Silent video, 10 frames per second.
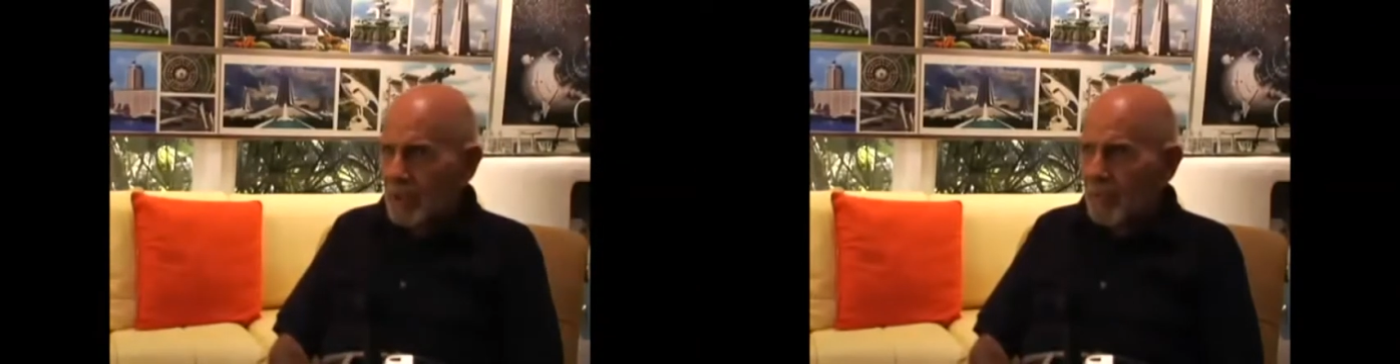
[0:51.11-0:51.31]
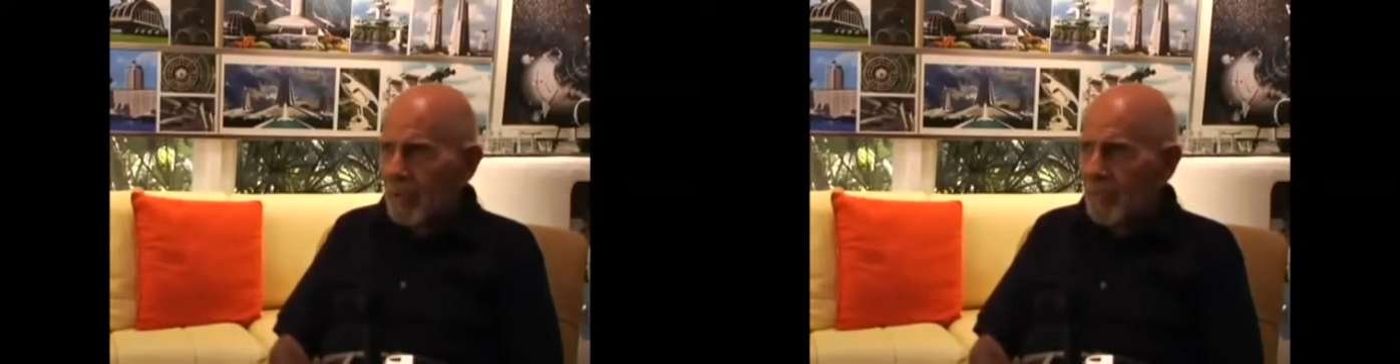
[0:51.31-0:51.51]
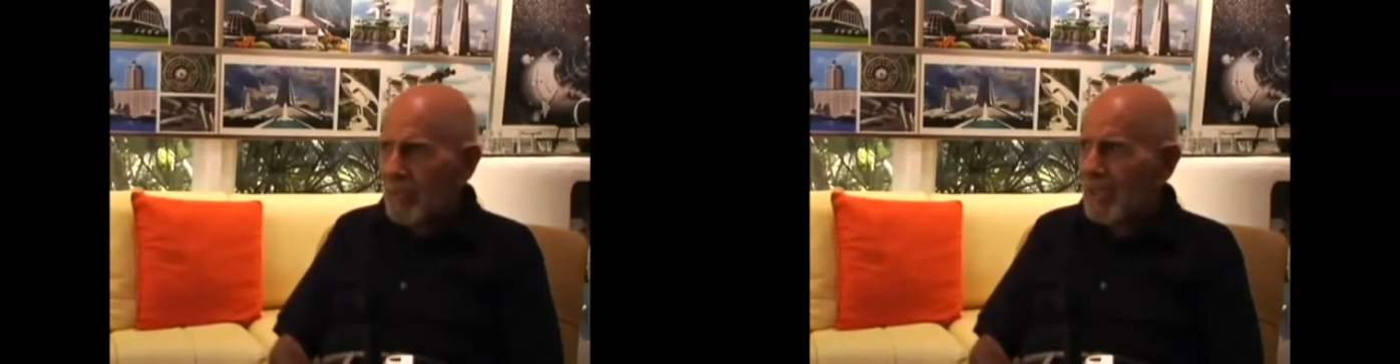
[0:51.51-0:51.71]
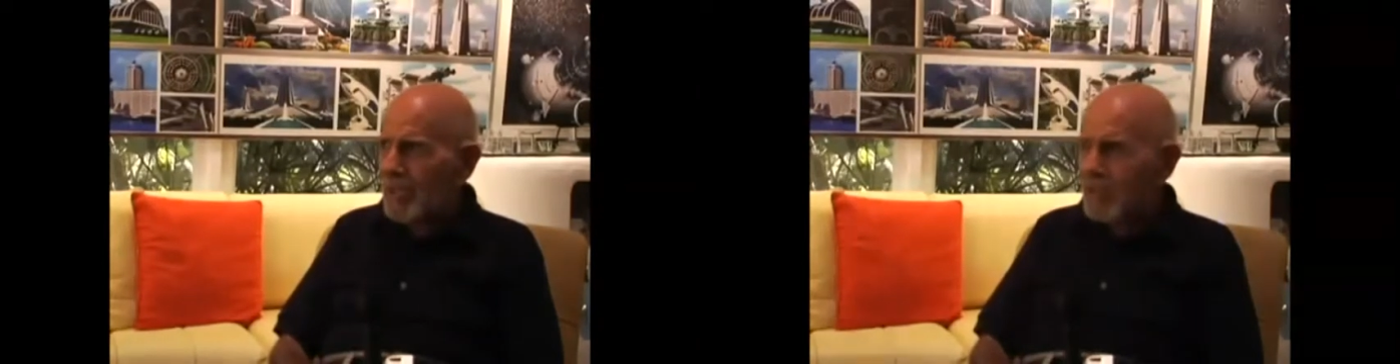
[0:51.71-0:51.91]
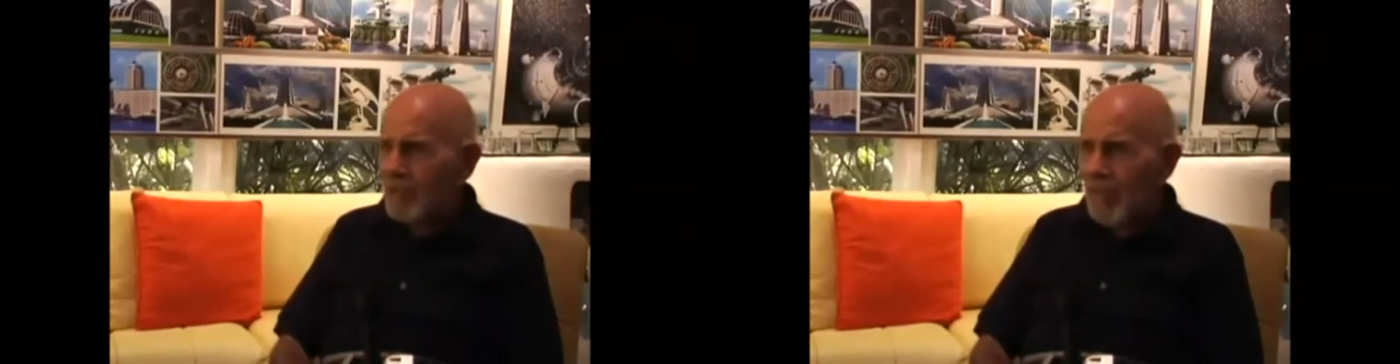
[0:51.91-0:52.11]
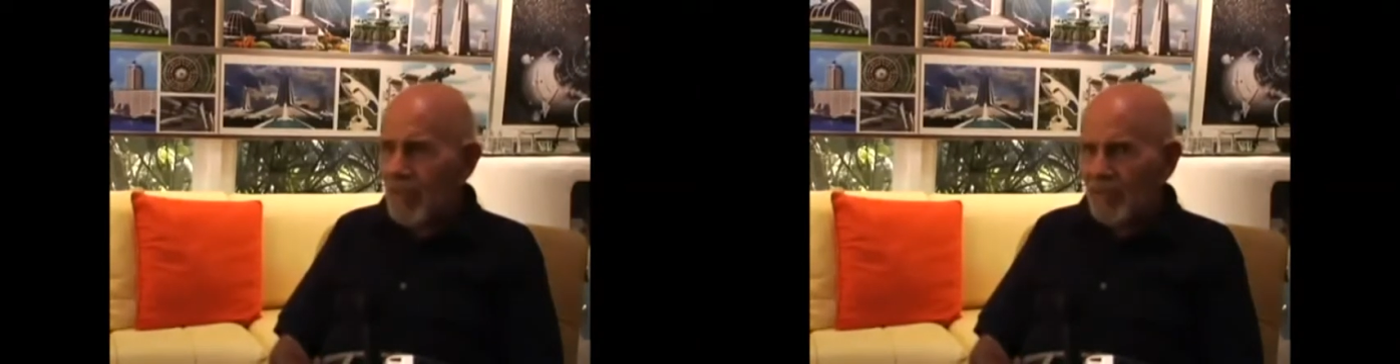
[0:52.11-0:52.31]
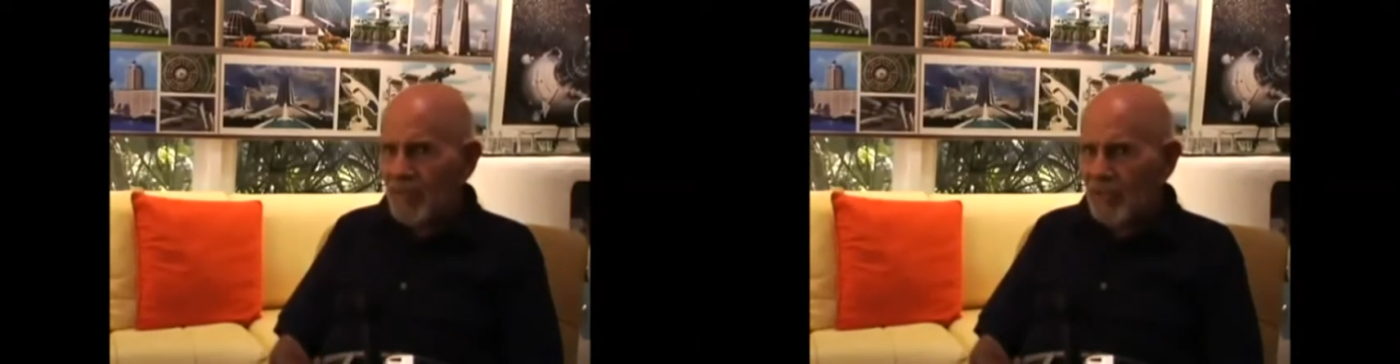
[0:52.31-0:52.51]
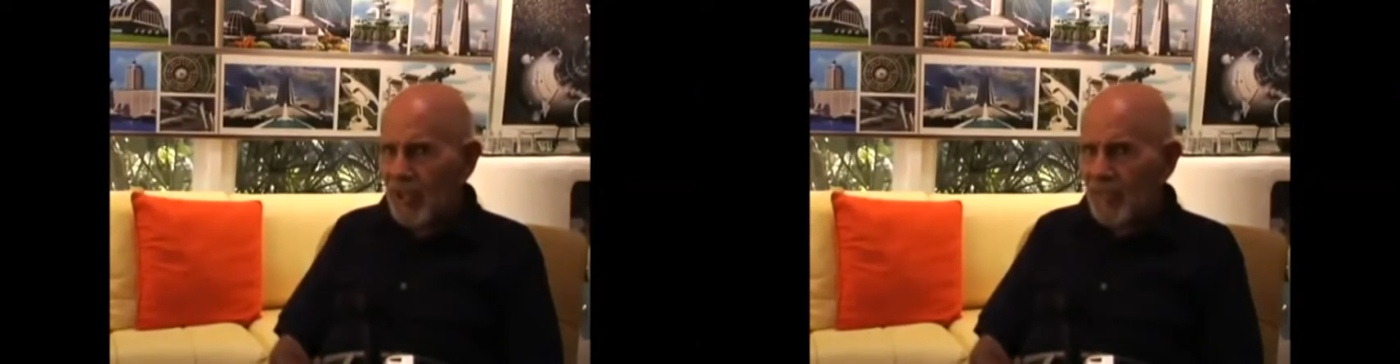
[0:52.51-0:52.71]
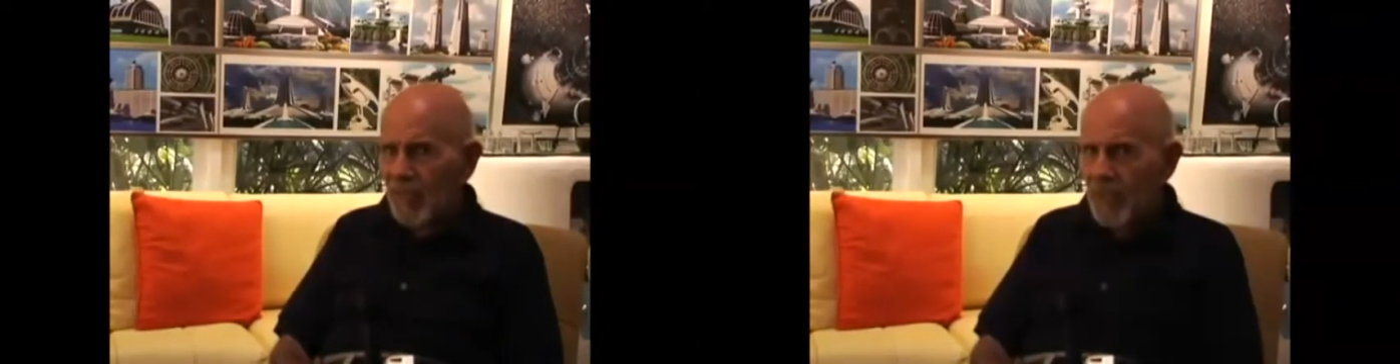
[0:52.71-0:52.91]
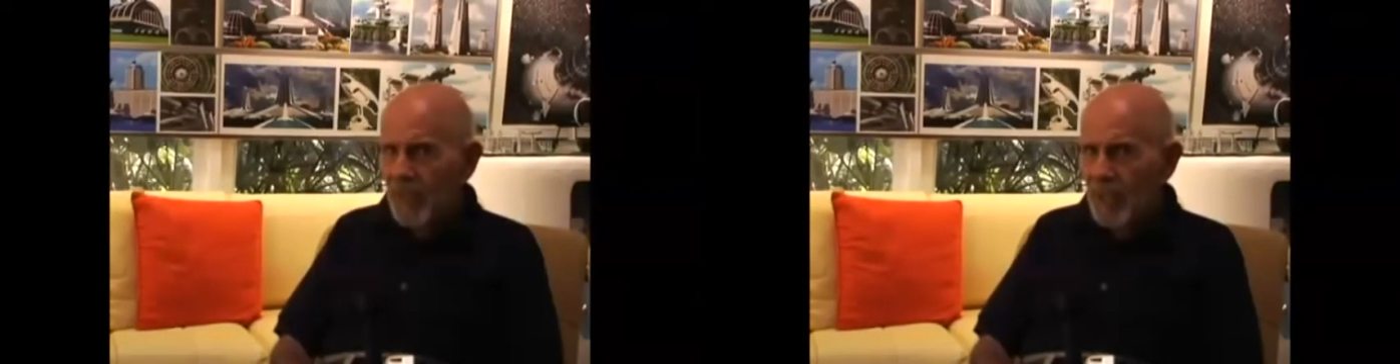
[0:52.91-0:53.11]
there were millions of people
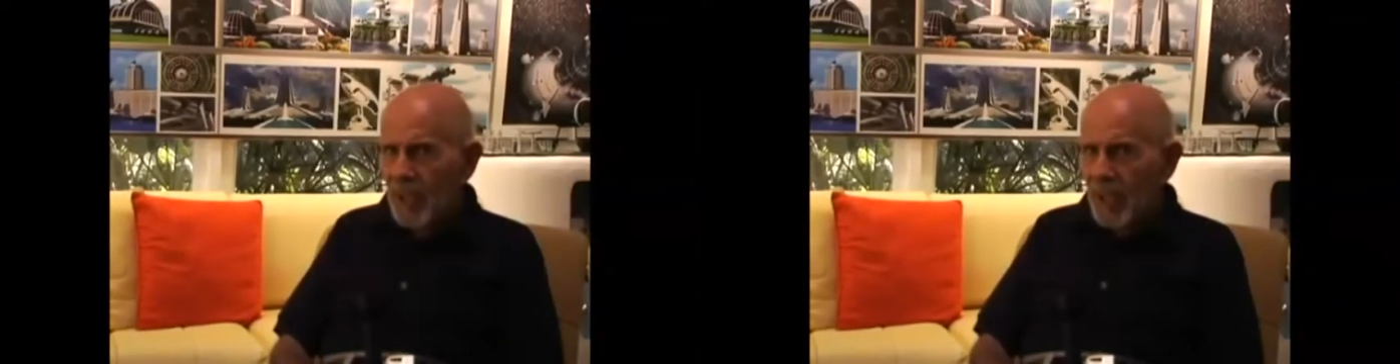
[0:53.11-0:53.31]
sleeping.